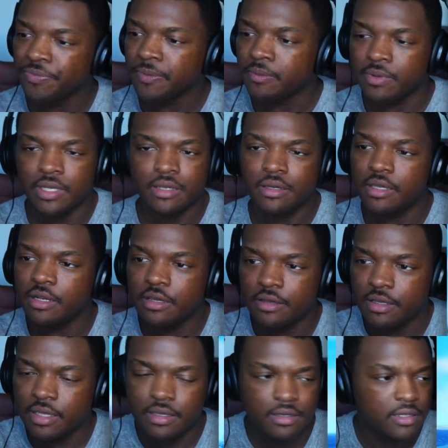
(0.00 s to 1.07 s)
But
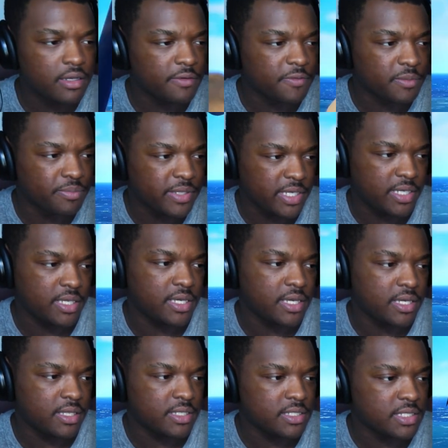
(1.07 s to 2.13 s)
enough complaining.
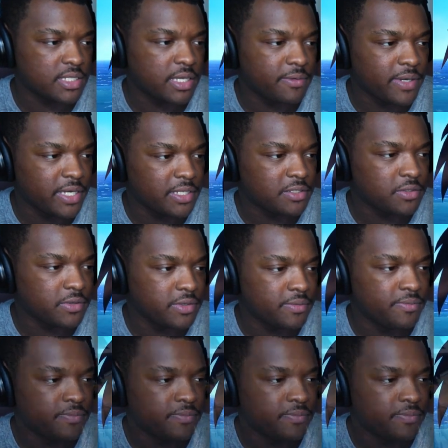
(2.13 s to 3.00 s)
Again, let's just get right into it.